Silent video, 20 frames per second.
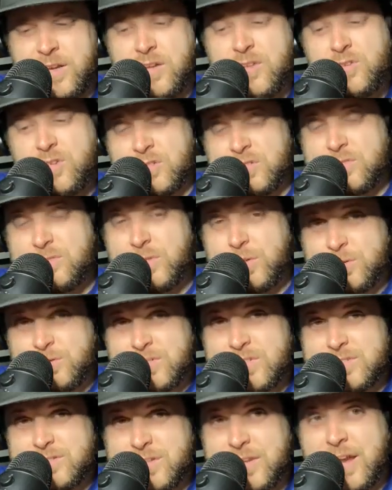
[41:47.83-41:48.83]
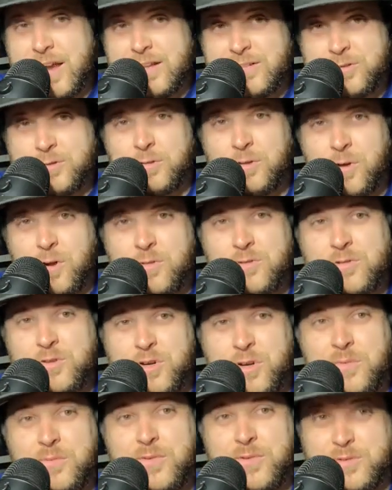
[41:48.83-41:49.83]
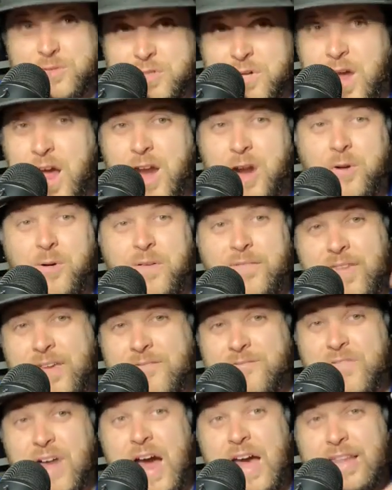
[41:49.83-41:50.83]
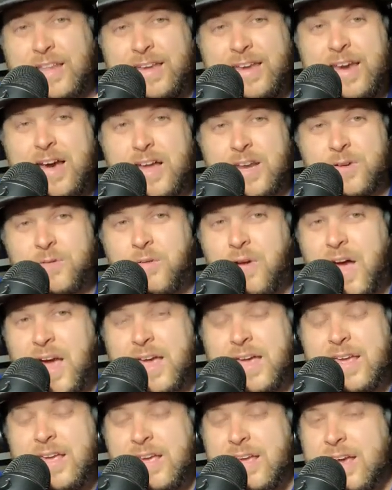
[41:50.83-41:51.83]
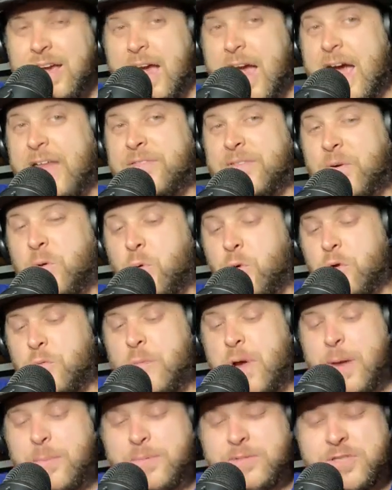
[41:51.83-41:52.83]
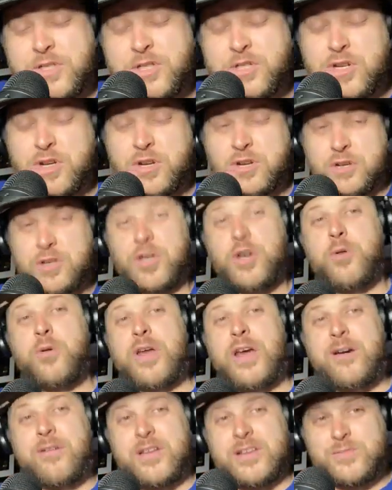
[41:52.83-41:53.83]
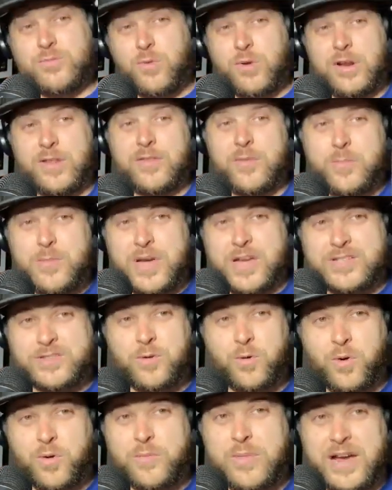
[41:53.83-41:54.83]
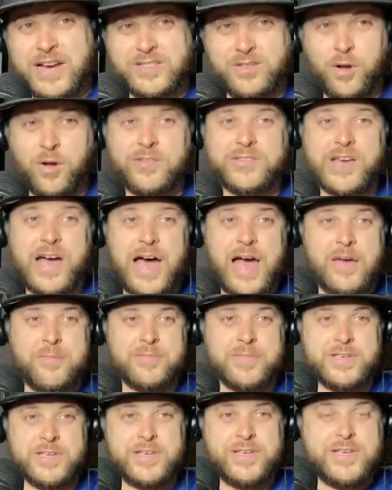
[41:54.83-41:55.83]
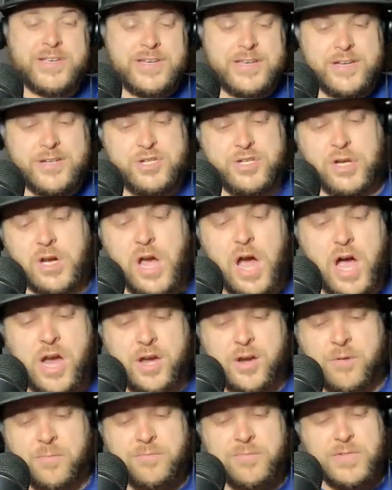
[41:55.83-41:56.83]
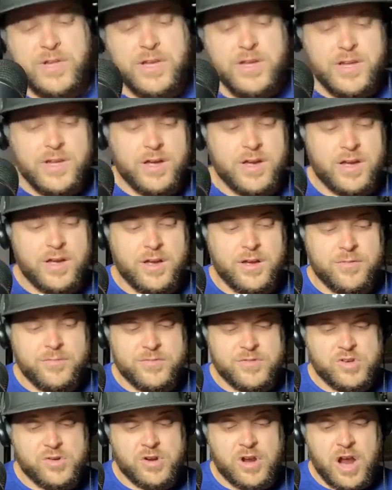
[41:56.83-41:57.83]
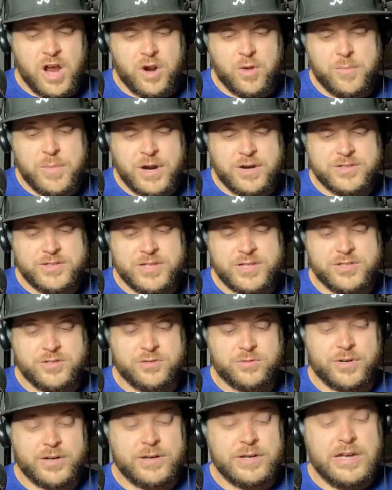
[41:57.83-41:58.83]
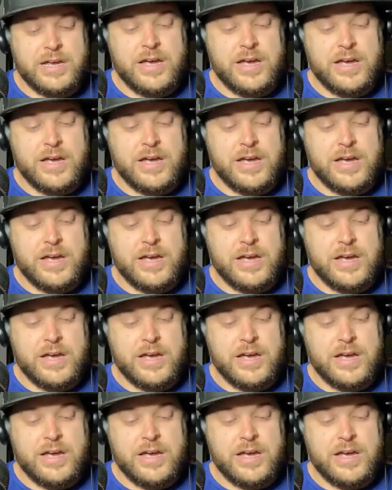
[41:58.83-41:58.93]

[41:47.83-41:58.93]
Justin Fields is the answer long-term for Chicago, and they finally got it right at the quarterback position. Could go down as one of the best quarterbacks of all time in Chicago Bears history.